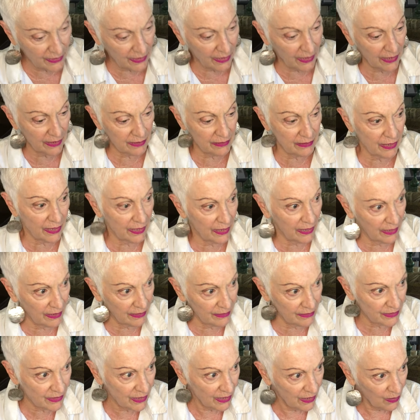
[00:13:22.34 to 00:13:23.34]

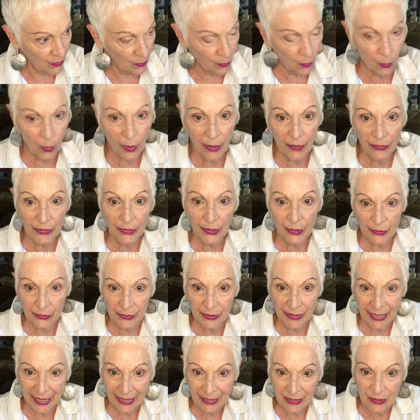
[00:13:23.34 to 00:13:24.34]
and what their
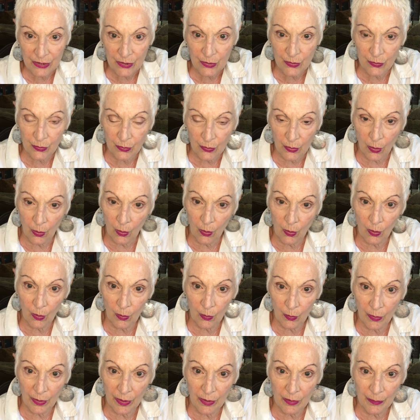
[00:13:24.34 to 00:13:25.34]
next role
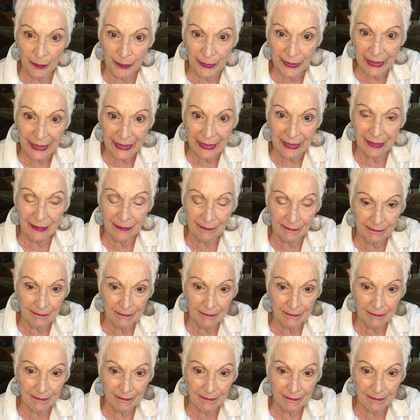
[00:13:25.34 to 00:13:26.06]
will be.